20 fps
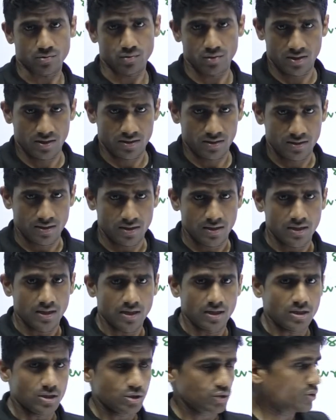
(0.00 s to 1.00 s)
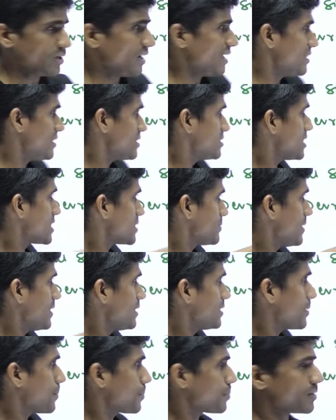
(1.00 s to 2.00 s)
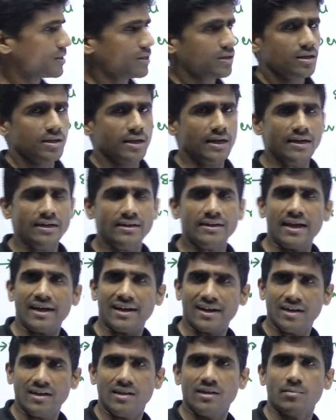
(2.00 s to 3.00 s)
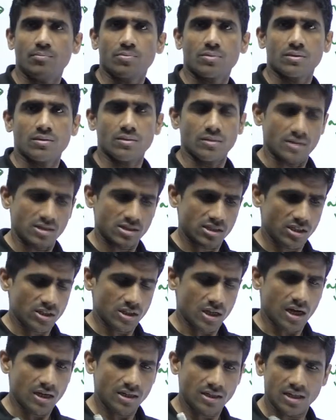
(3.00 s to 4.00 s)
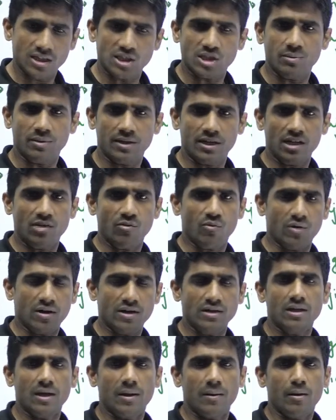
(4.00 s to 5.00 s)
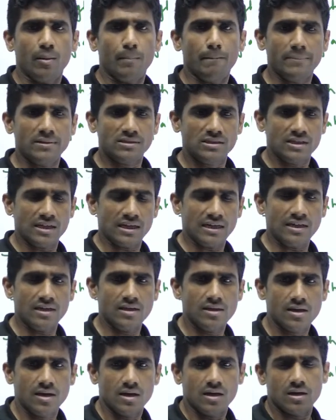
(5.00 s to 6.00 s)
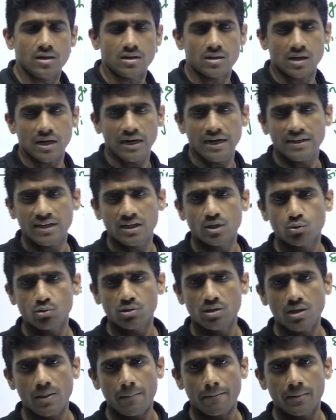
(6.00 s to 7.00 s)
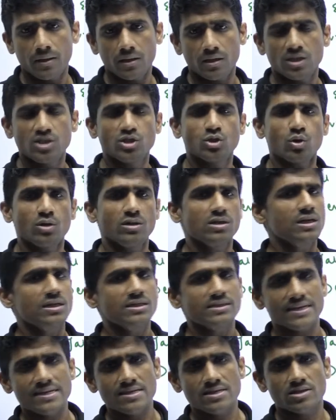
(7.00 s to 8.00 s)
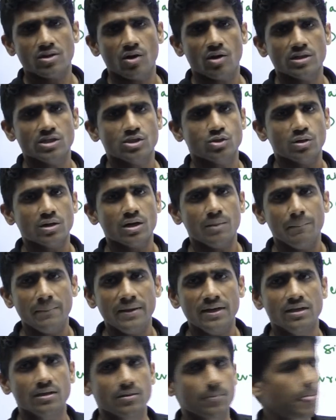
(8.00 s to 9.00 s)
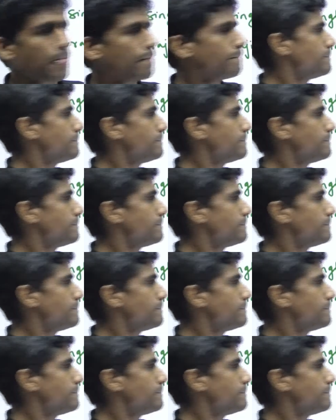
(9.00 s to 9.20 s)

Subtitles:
Okay, so in this judgment, indirectly, this is untouchability word basically related to the historical sense or historical meaning,